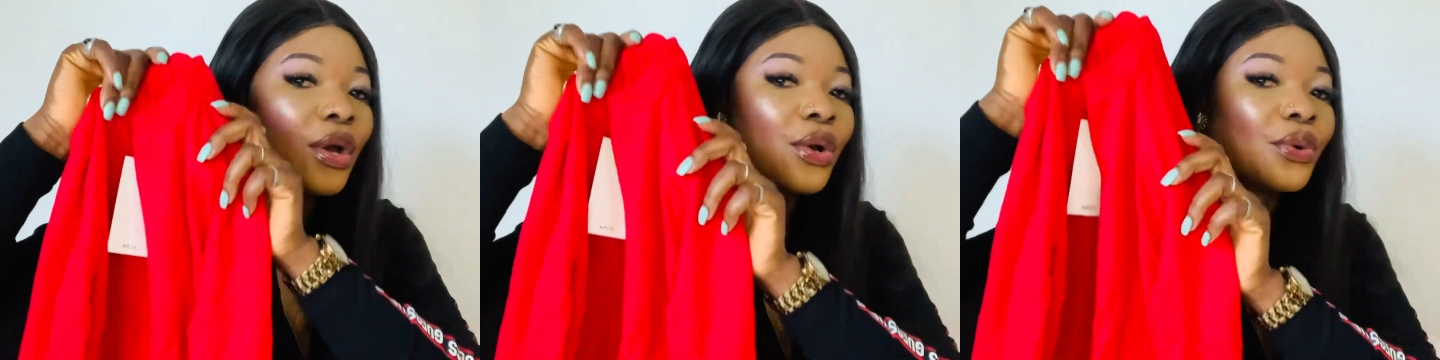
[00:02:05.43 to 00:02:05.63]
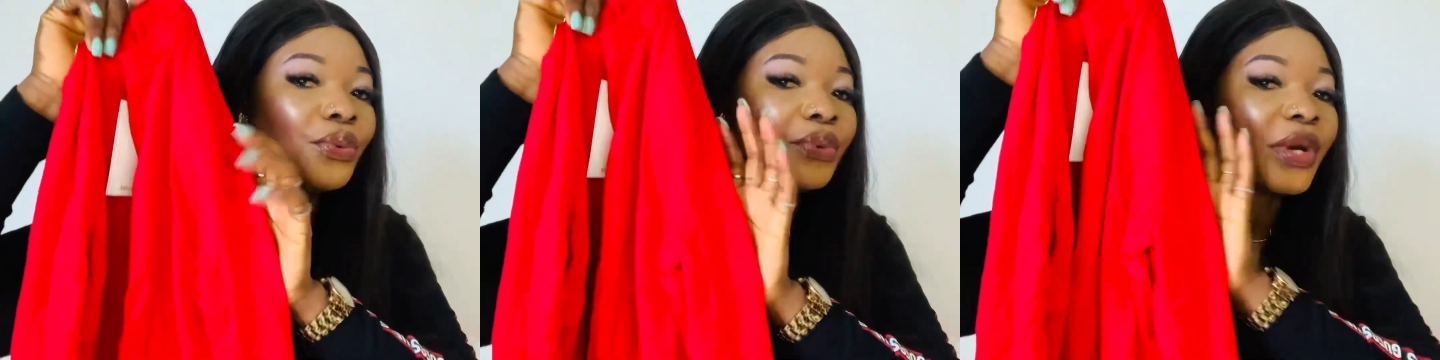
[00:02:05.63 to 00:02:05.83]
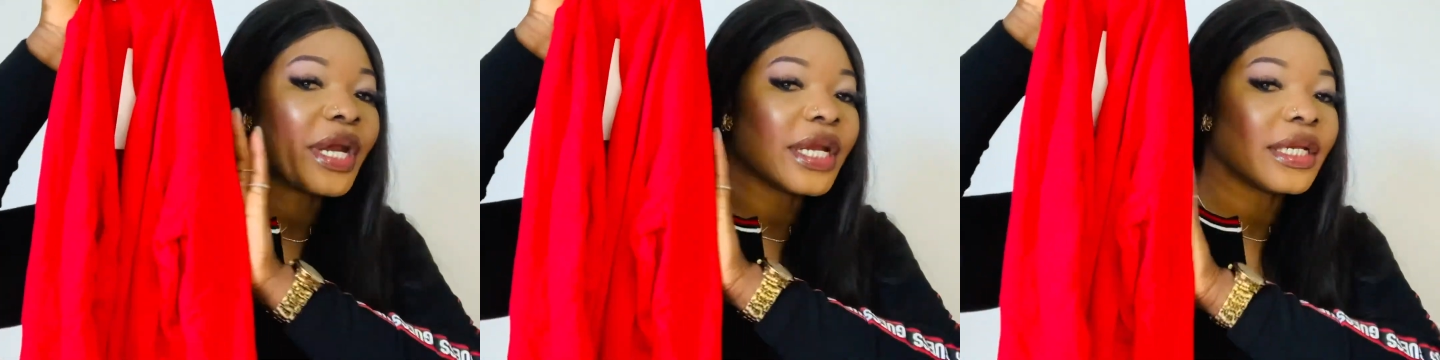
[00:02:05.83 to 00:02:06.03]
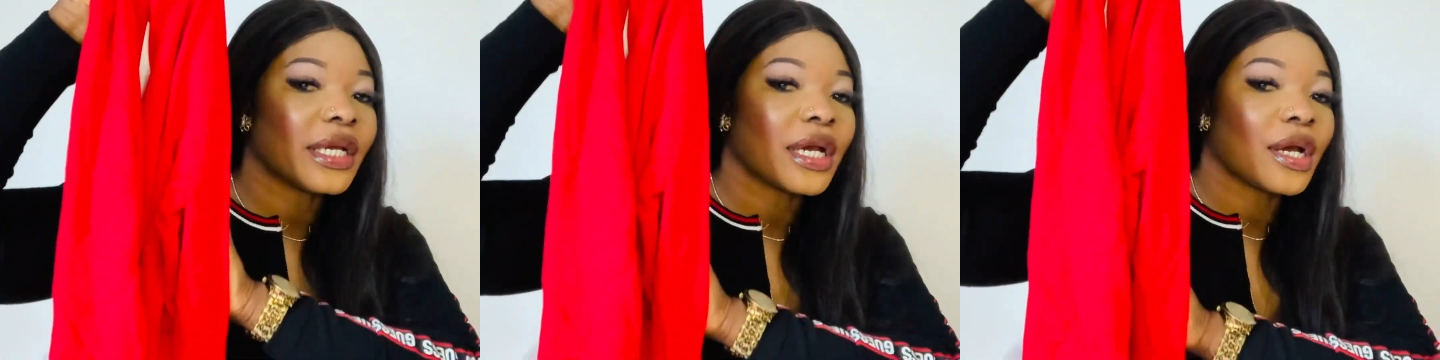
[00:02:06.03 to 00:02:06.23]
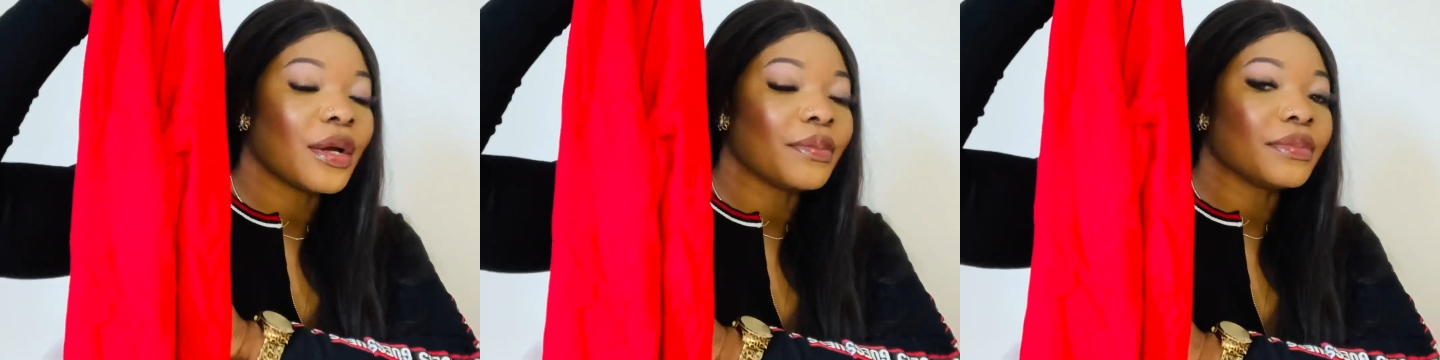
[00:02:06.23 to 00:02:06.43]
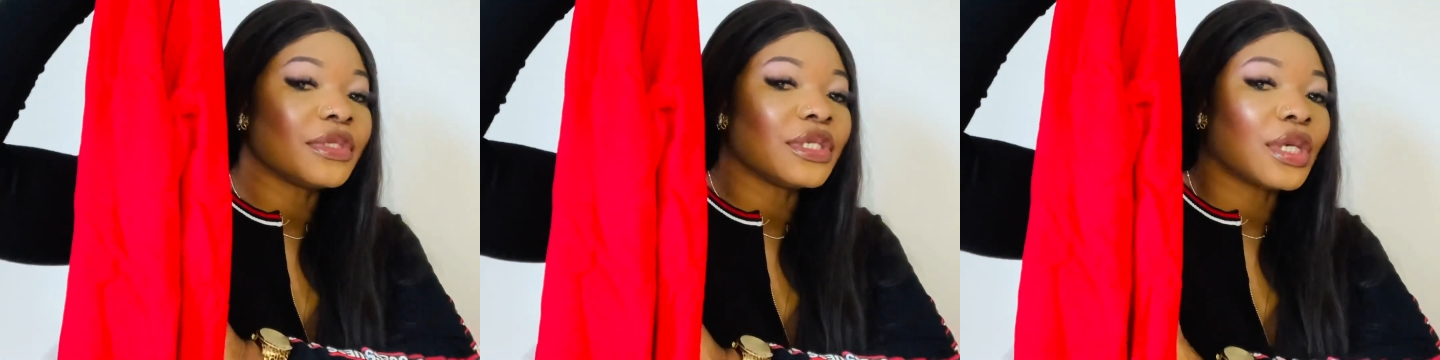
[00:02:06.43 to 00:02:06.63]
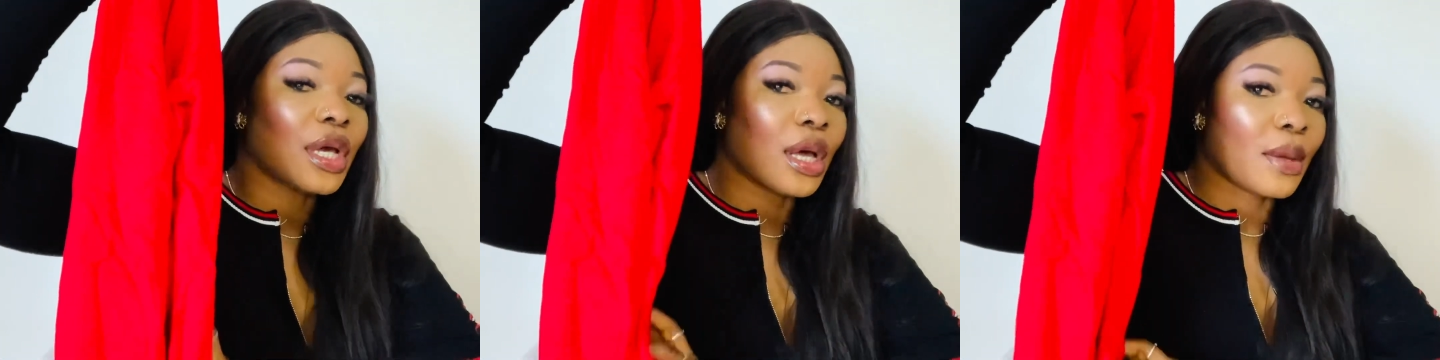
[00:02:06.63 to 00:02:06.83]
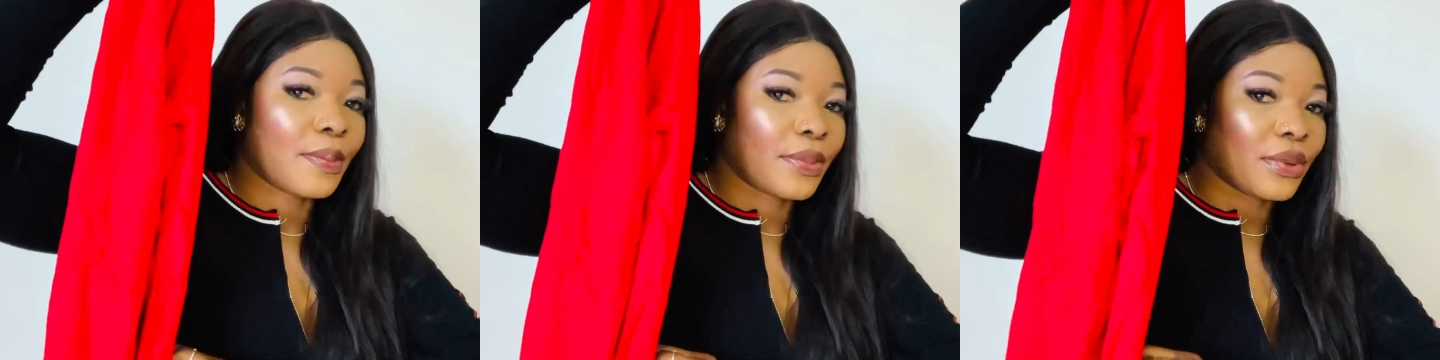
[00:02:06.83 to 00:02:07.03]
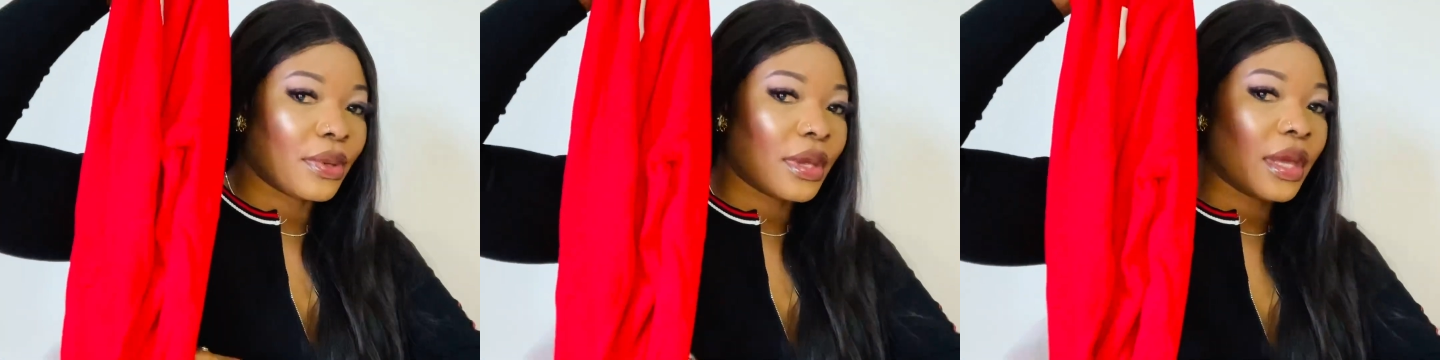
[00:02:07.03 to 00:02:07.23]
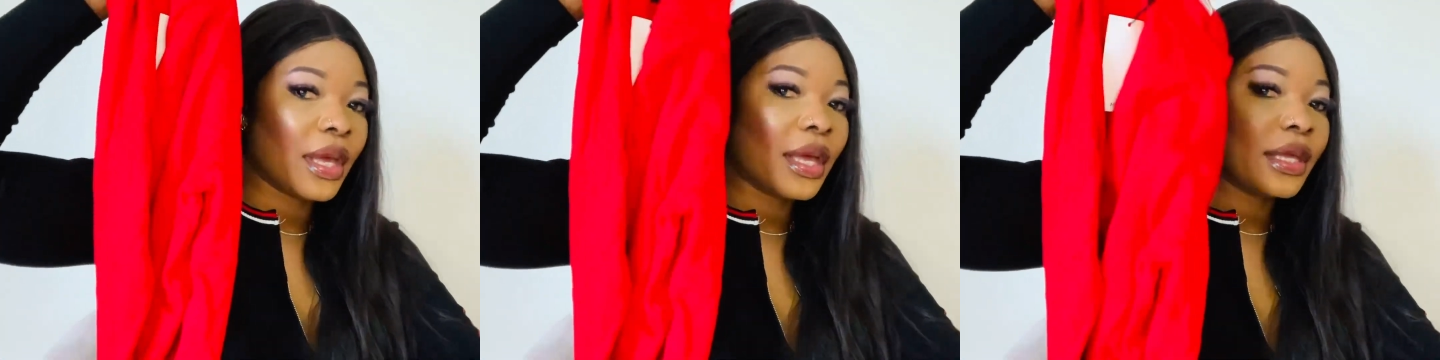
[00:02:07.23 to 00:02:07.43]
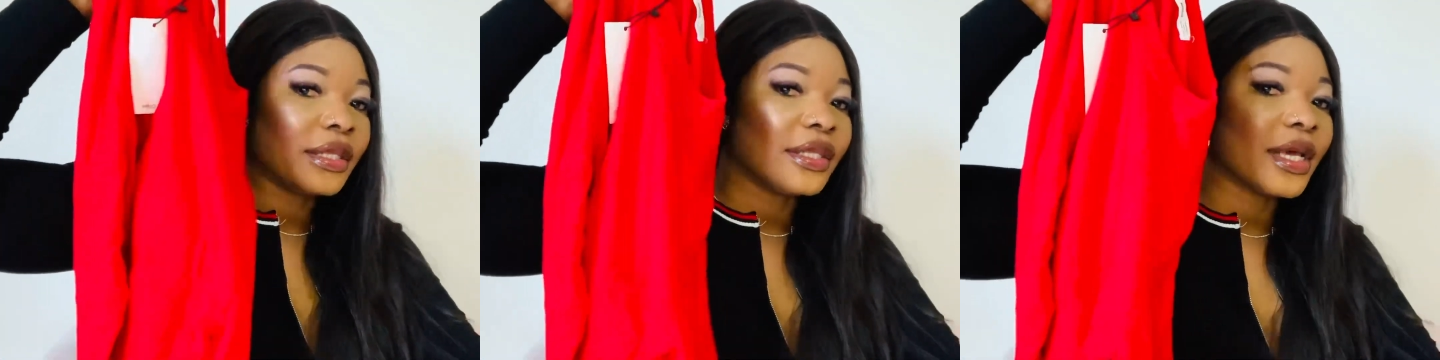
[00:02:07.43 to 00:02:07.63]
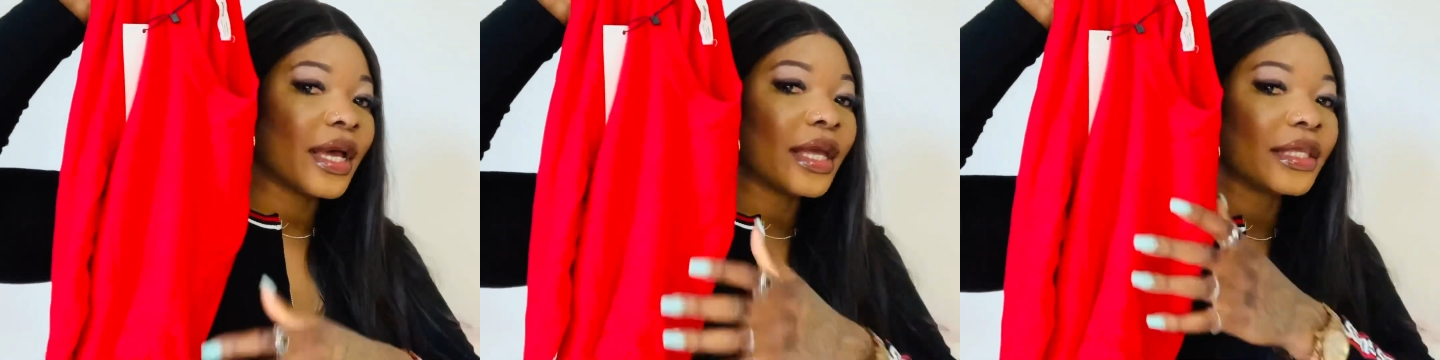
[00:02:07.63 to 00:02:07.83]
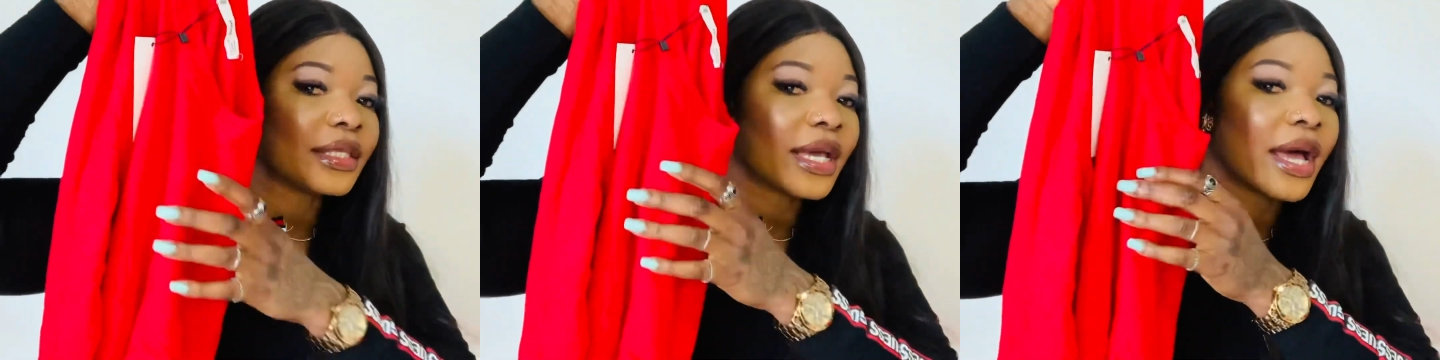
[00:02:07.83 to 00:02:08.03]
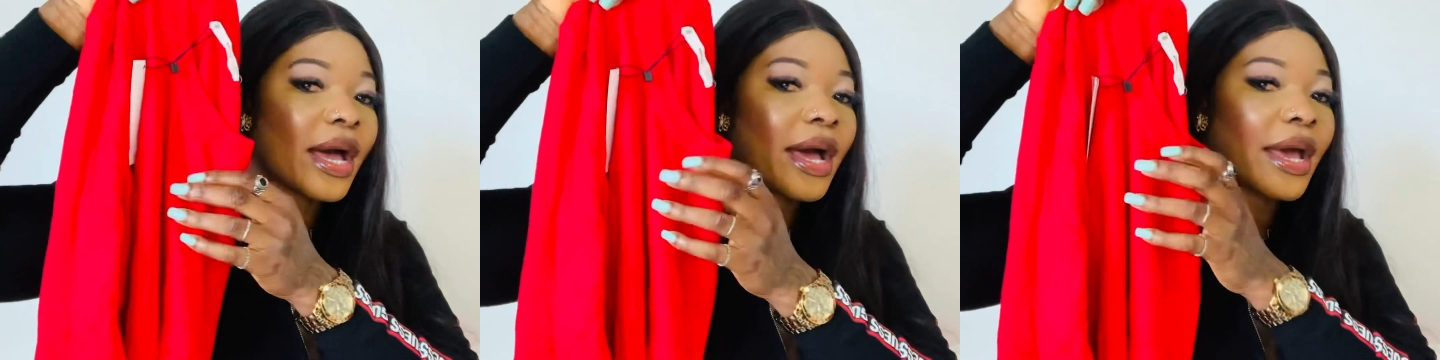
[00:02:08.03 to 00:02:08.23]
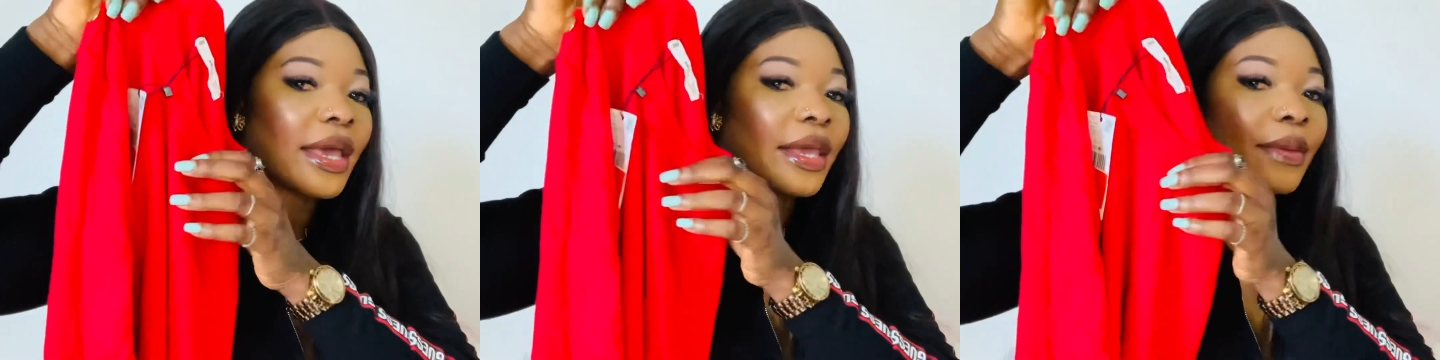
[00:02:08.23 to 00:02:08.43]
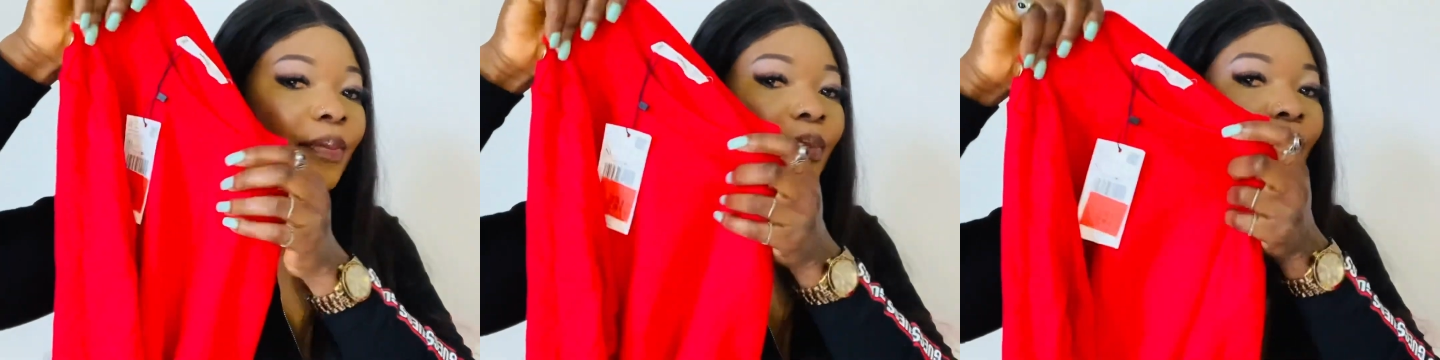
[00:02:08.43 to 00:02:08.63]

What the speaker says: red top that I